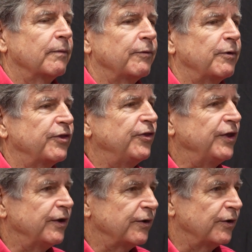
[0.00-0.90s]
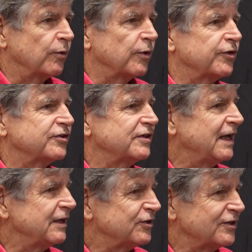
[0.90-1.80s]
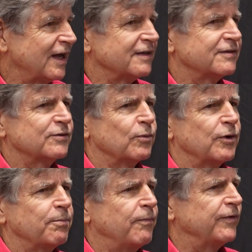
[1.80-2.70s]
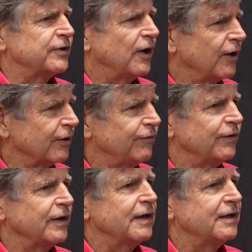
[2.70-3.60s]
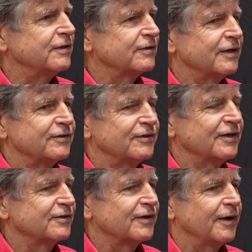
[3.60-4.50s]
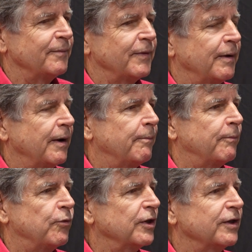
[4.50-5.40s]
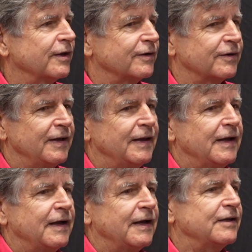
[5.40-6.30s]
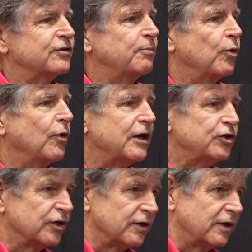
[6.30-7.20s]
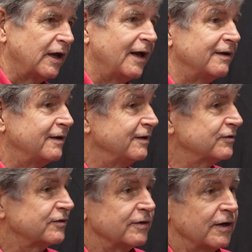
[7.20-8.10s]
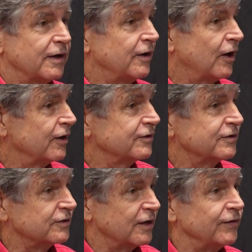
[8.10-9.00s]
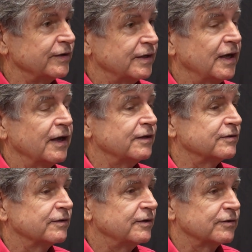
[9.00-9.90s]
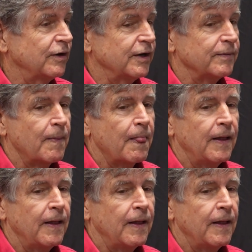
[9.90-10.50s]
with theater, with stage sets, with photography. He's just a brilliant inspiration, and he's an artist that's living today. He's great.